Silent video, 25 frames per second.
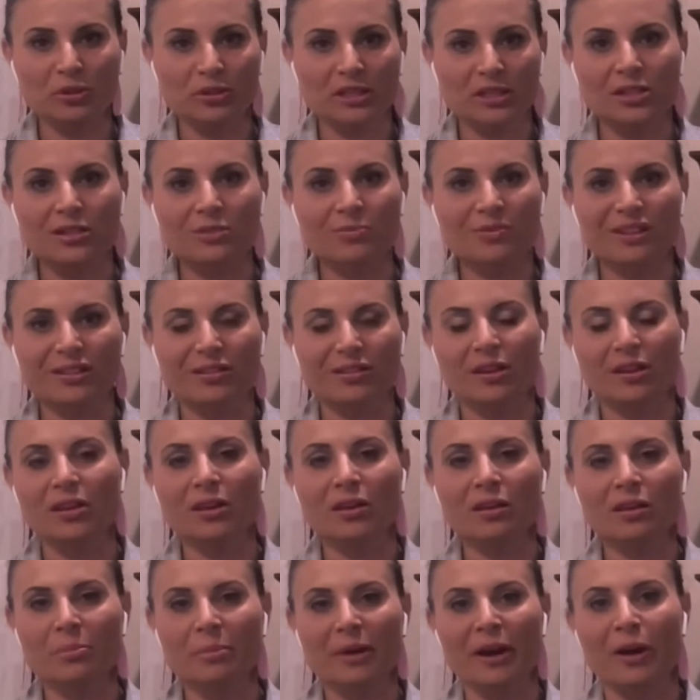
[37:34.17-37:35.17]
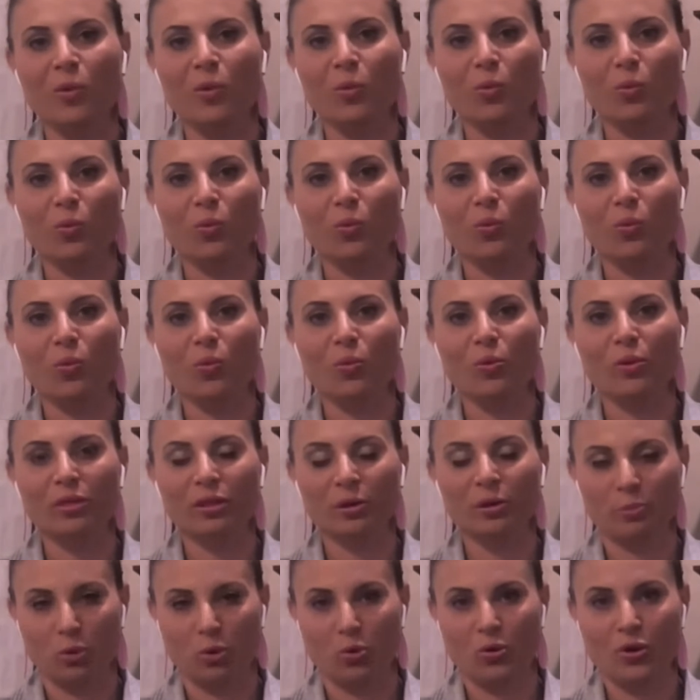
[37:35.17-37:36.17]
people need to be thinking about
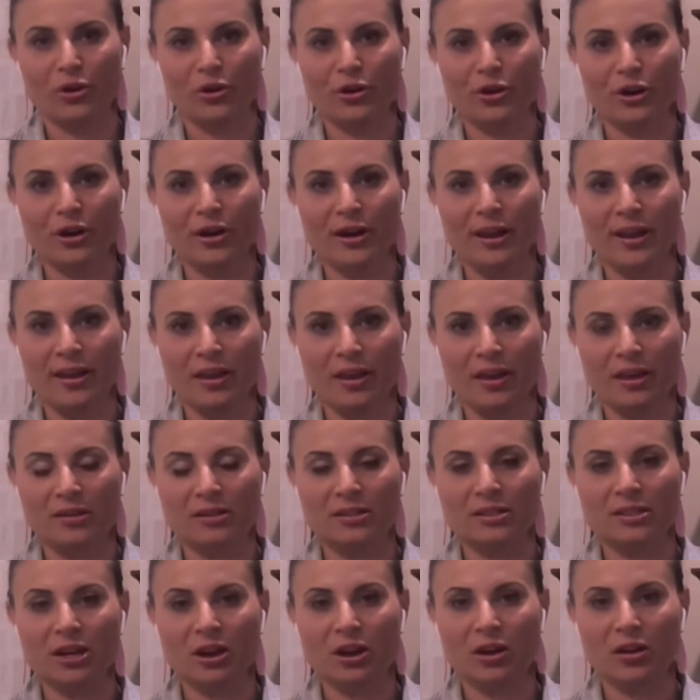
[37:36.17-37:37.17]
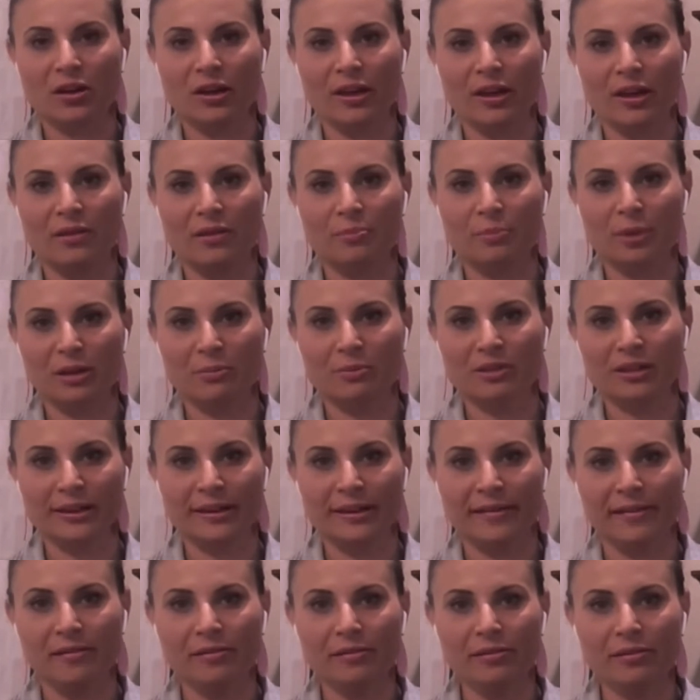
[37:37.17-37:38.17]
the border and
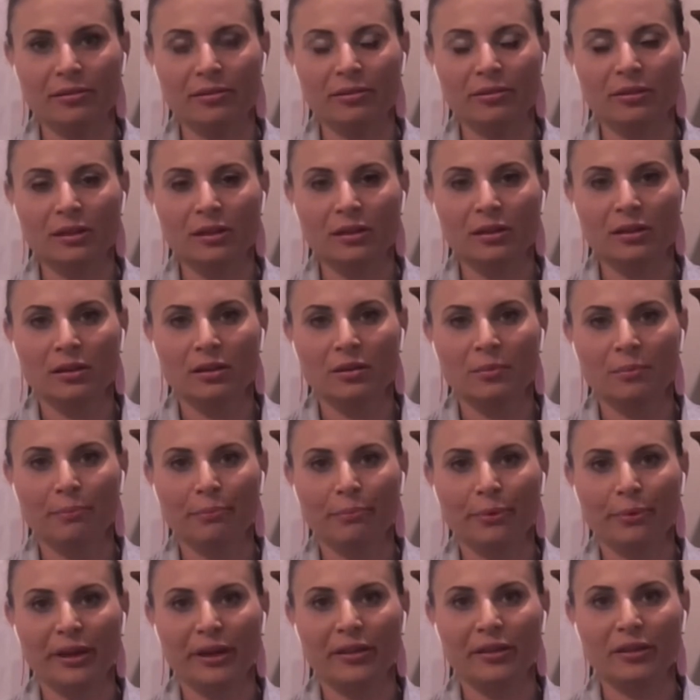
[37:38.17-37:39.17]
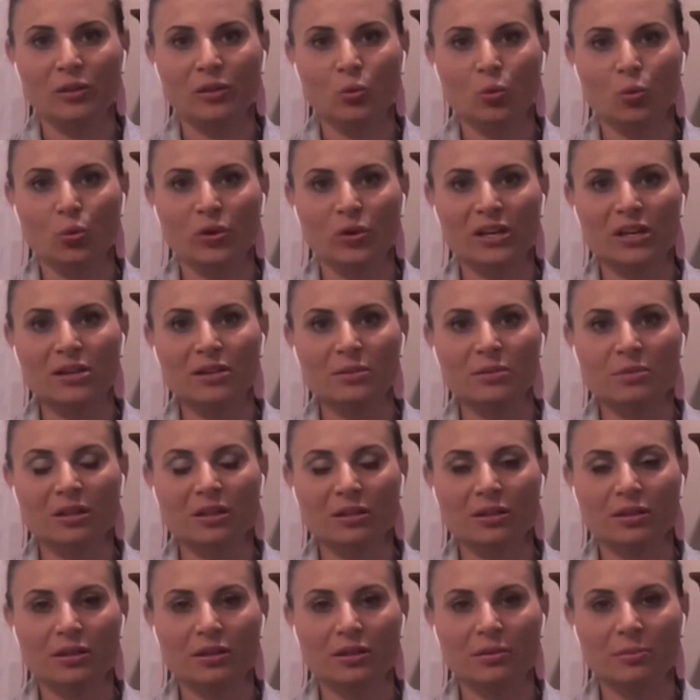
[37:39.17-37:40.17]
public health, but we
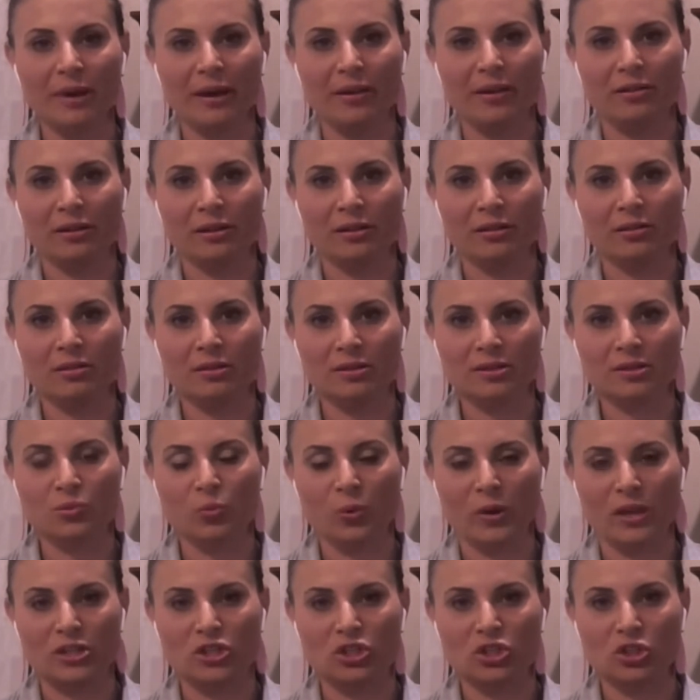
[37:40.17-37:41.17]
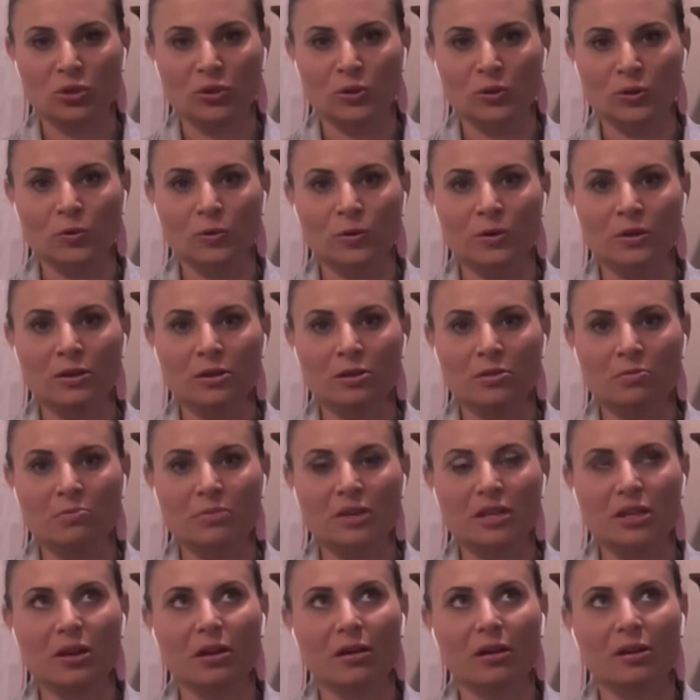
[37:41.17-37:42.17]
need to be thinking about it in this way too,
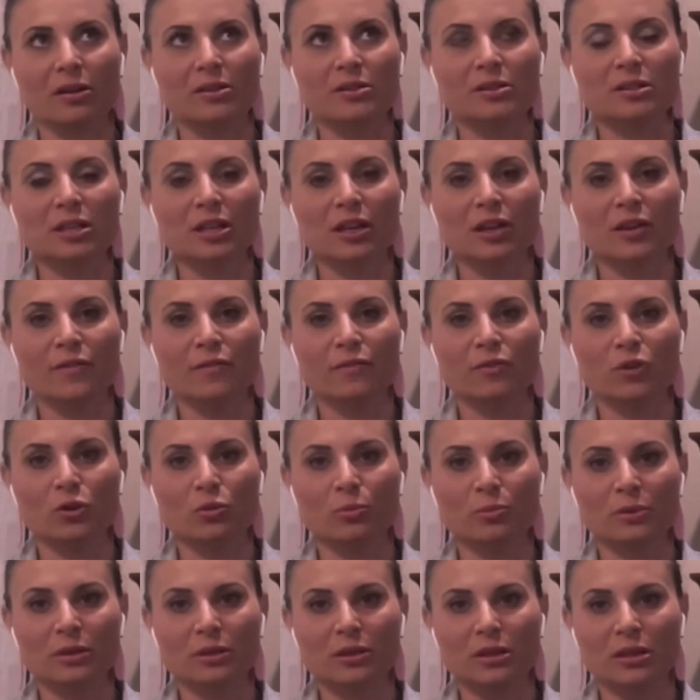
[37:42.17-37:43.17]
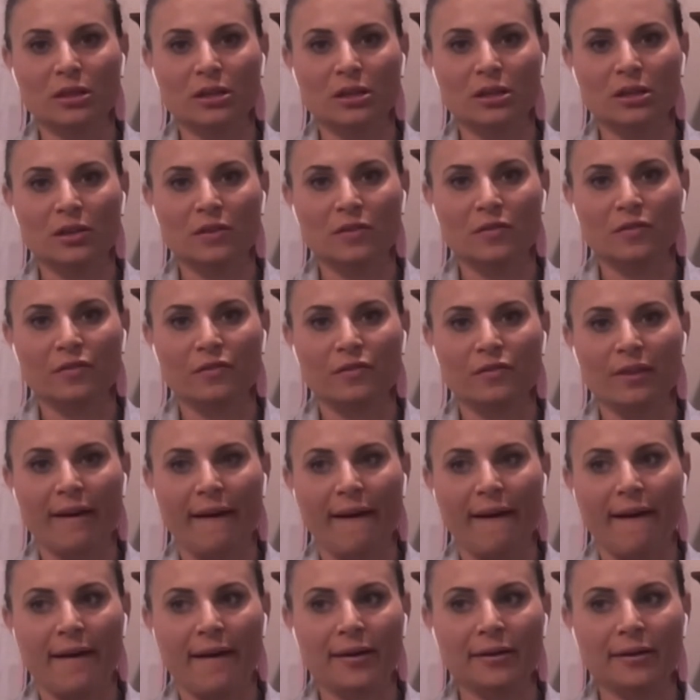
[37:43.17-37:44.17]
because if you
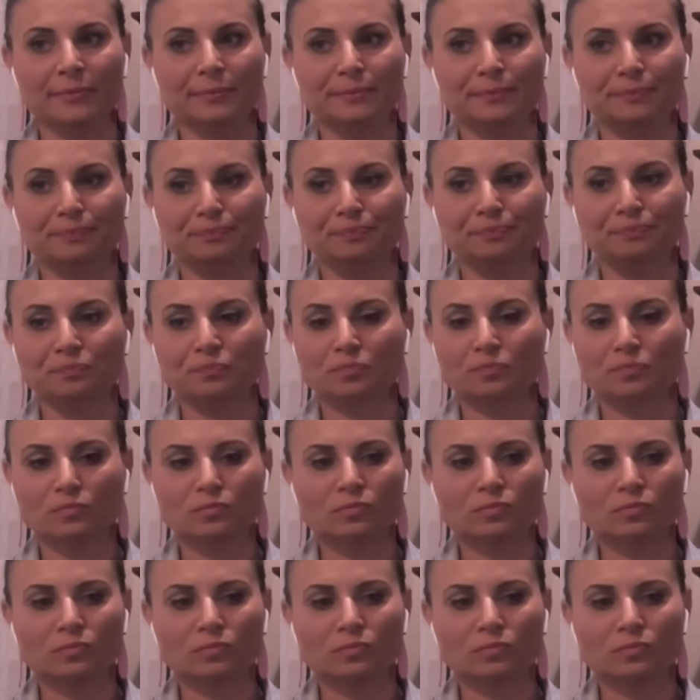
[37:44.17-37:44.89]
believe that,